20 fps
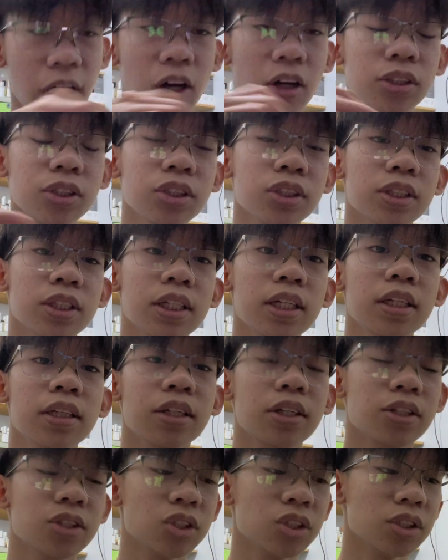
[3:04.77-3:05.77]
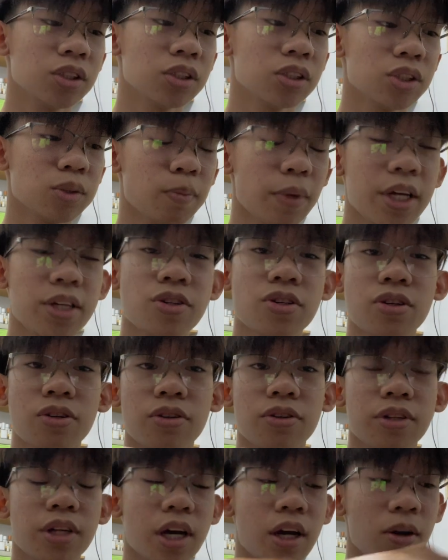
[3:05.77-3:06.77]
on skin it's
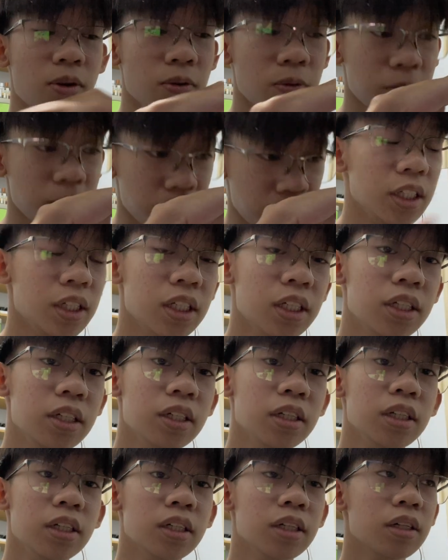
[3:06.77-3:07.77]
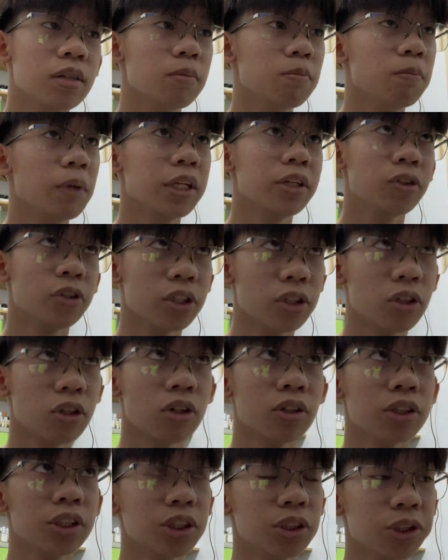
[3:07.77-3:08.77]
spicier now. The mandarin
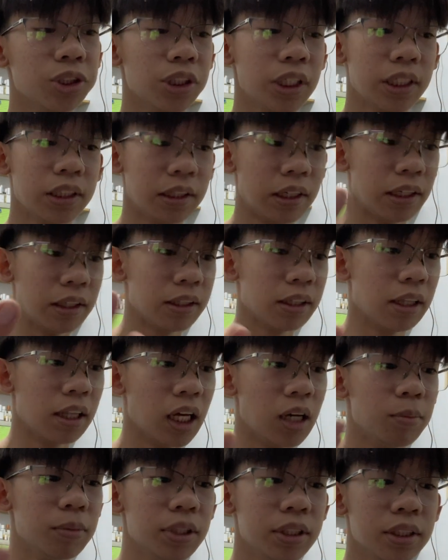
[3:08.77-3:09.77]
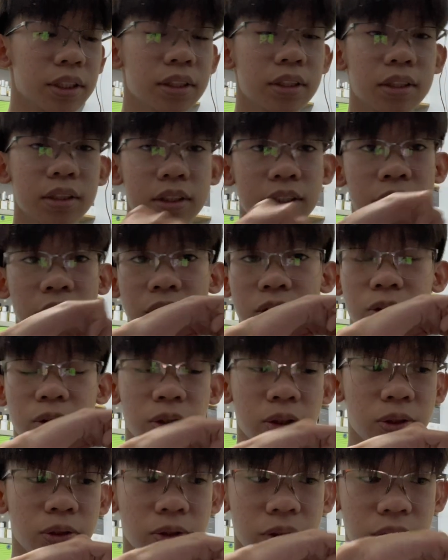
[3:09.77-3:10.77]
orange and that lemon
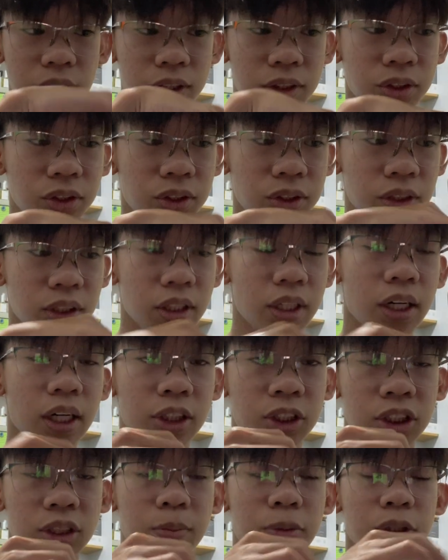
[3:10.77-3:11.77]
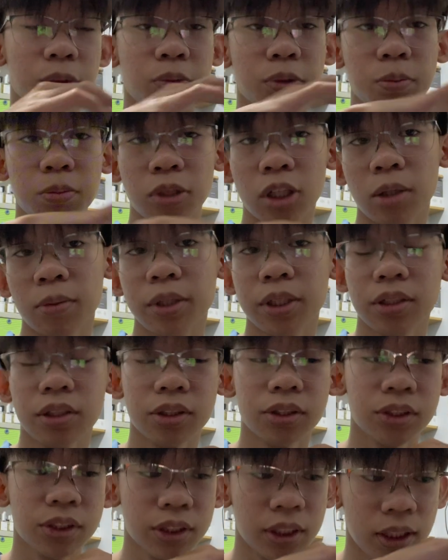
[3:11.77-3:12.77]
kinoto is actually much more prominent
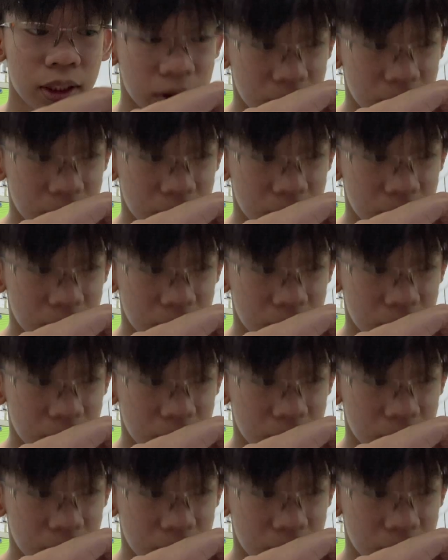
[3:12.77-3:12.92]
on skin.